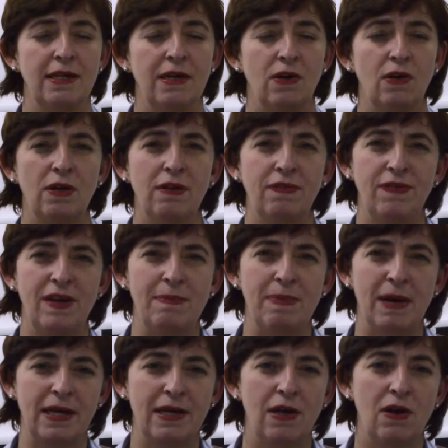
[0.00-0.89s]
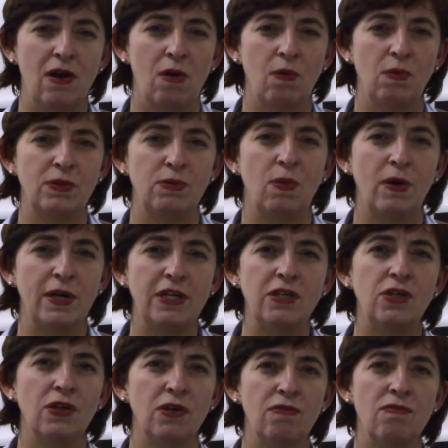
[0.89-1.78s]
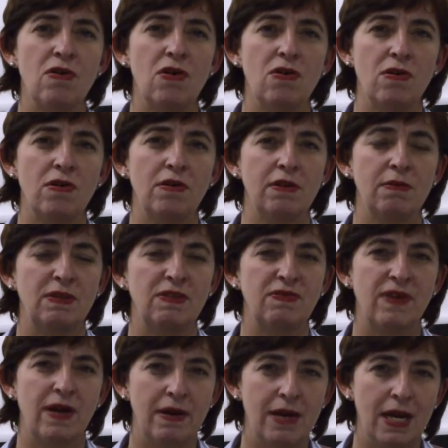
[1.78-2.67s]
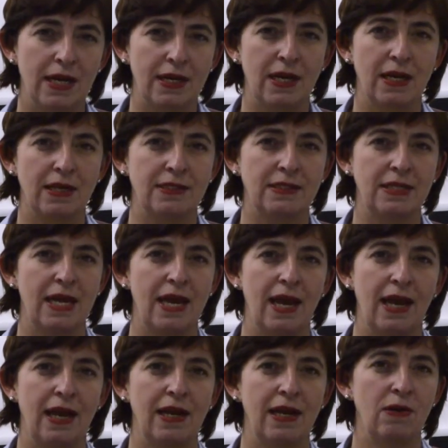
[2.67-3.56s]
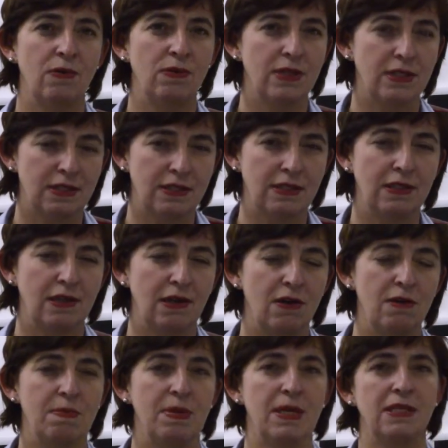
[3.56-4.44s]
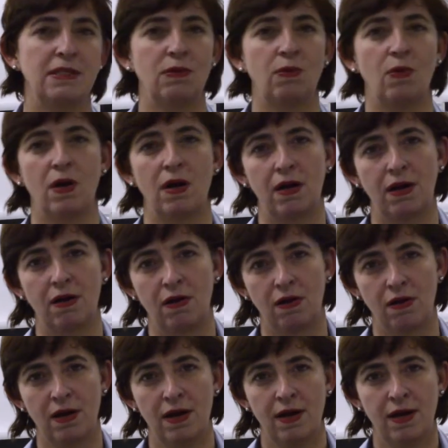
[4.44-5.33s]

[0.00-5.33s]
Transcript: All the feedback you got was what you'd done wrong. There was very little saying, this is a good piece of work, or